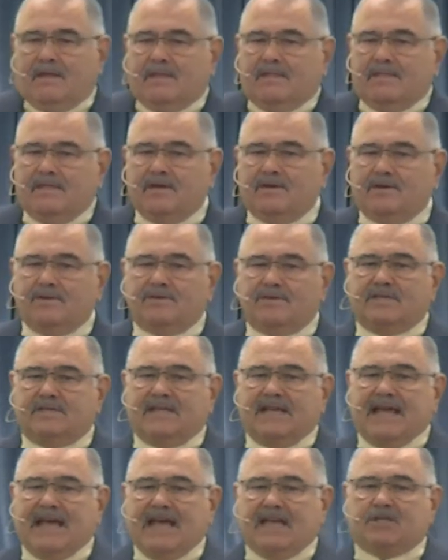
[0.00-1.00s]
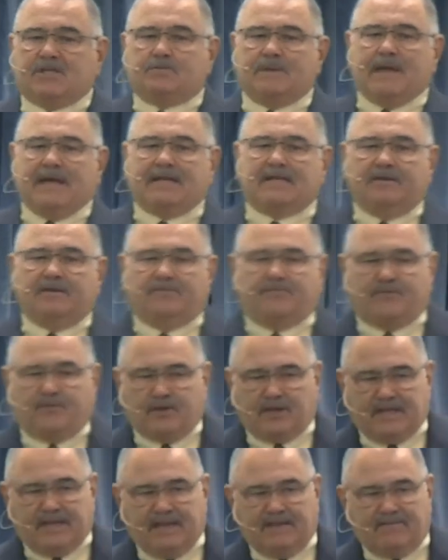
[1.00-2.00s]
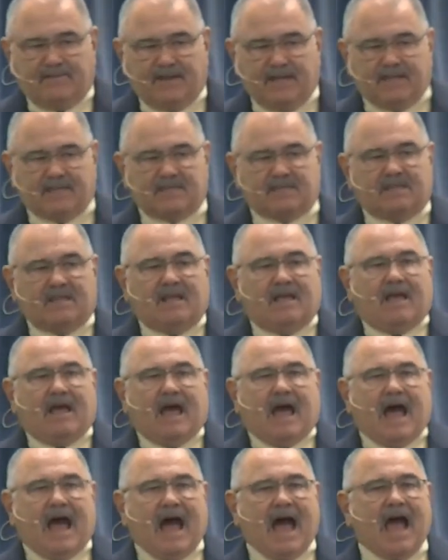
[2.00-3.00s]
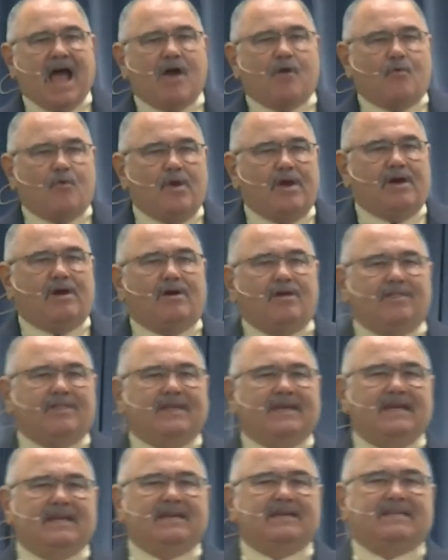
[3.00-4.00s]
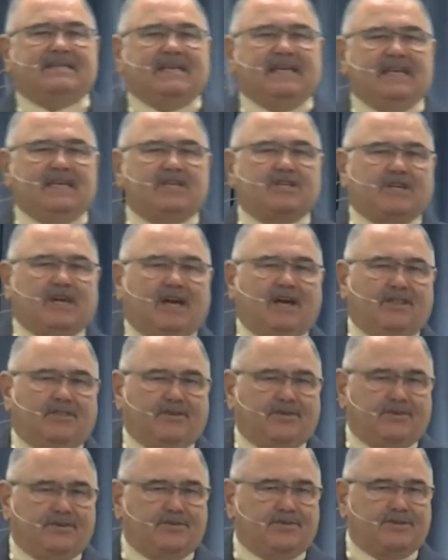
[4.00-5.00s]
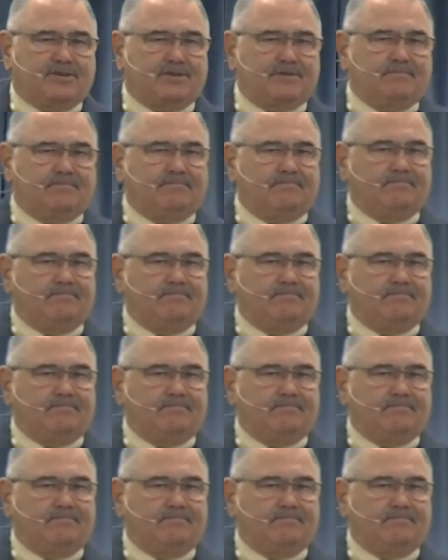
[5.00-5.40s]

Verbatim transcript: There's the aspect of forgiveness. I will then teach others.